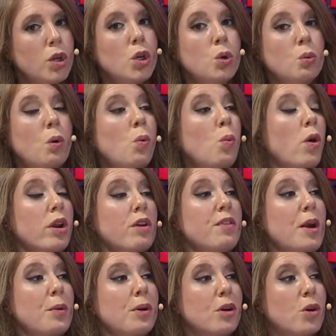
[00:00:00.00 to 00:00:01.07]
Well, one of
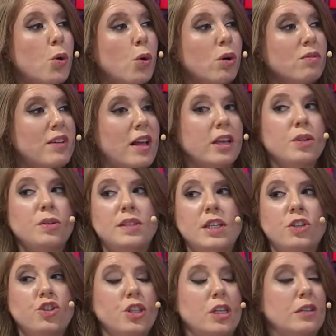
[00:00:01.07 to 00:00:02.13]
our core values
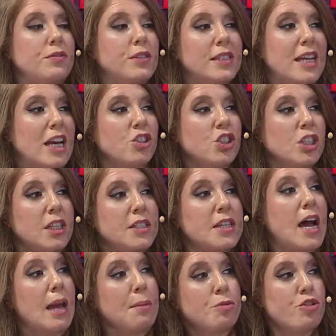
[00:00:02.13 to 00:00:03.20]
at Chief is actually
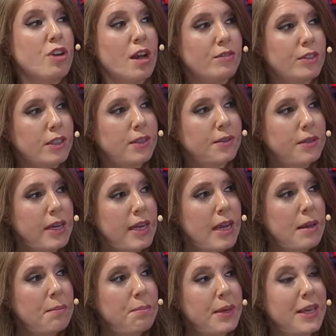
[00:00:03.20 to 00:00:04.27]
time travel,
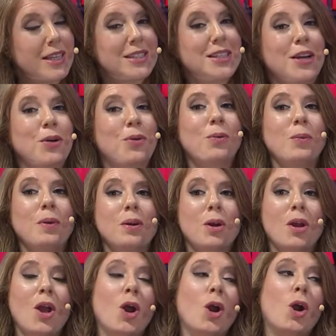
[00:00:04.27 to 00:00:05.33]
because
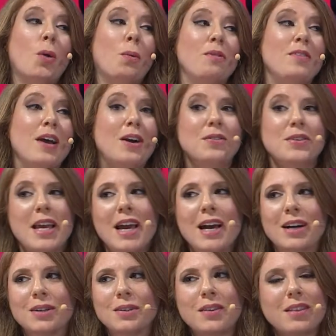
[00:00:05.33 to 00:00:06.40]
we found
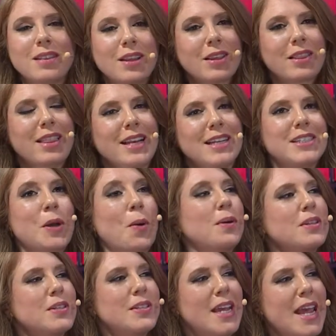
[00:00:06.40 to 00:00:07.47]
out that it's going
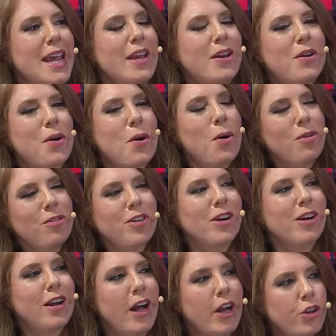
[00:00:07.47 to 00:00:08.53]
to take over
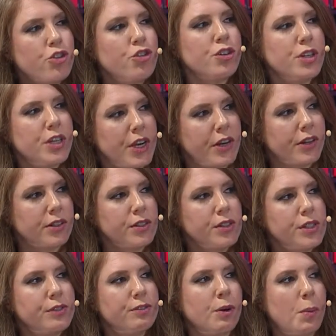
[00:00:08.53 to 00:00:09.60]
100
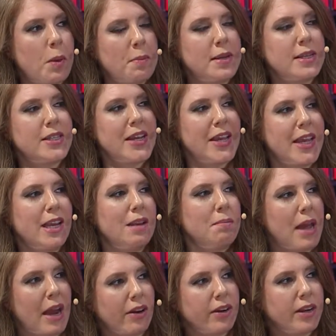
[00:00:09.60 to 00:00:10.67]
years for women to hit
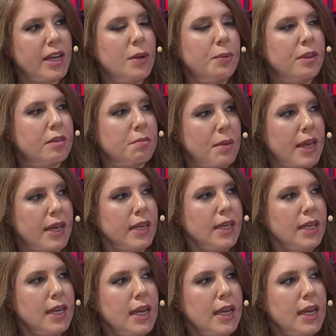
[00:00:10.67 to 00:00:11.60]
parity with men